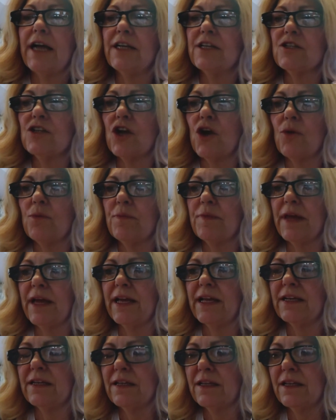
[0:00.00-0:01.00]
just hope
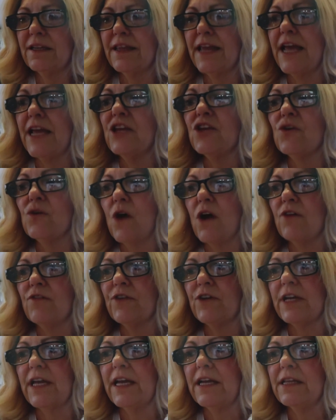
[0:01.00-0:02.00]
that, thank you all
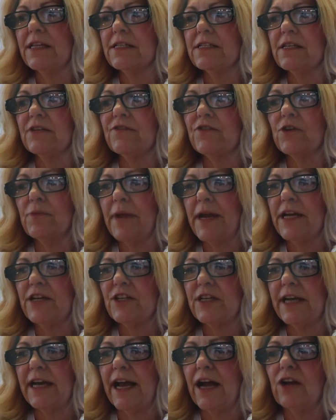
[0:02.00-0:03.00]
for getting this
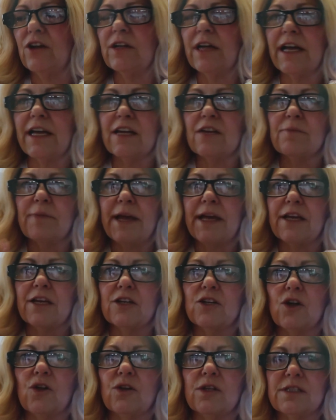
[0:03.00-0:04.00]
information out. I give my
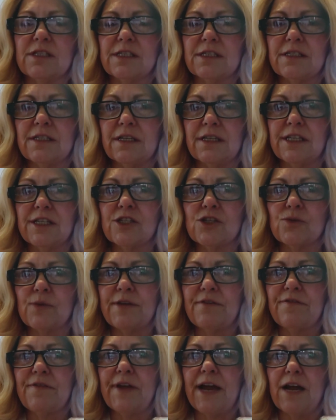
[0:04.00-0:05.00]
condolences to this
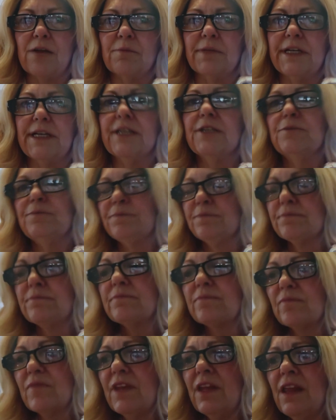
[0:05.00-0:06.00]
sweet family
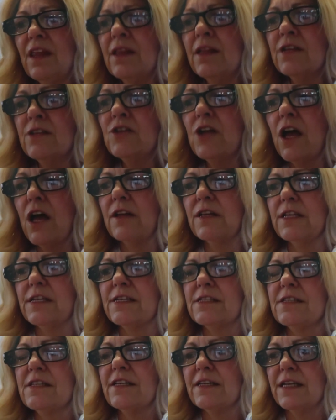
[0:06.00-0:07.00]
that's on
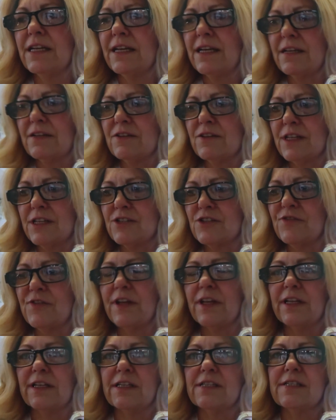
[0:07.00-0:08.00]
this, that, that's
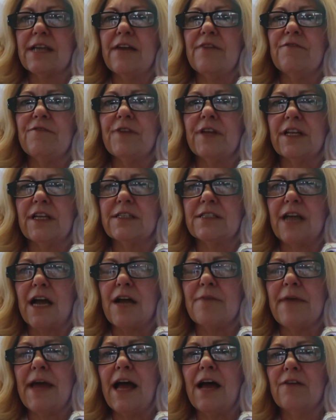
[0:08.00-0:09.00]
feeling the same feelings
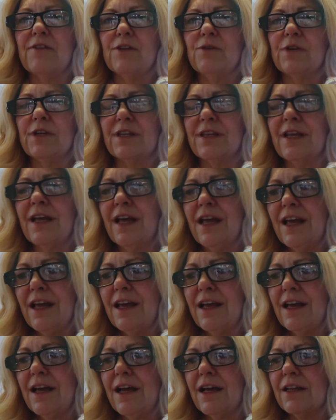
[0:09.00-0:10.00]
I'm having with
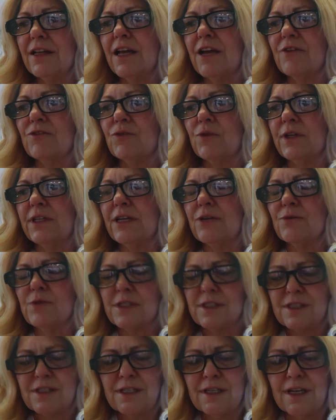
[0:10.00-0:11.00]
a loved one that
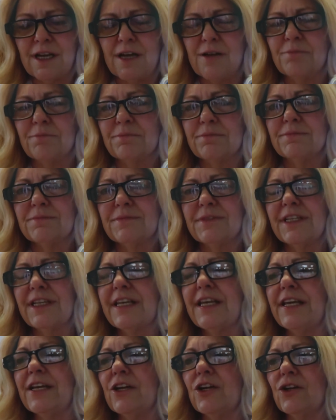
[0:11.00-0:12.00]
was um,
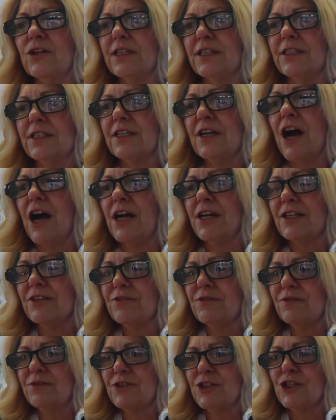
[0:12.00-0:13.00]
killed and gone
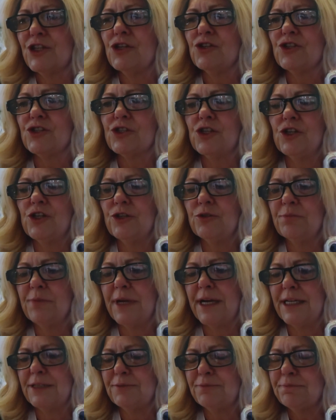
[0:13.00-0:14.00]
too soon.
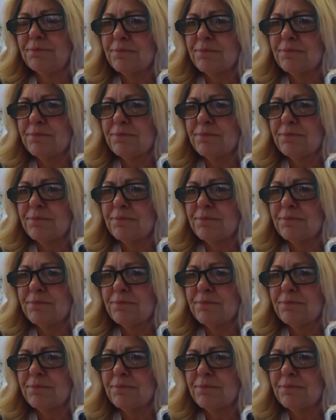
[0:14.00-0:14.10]
But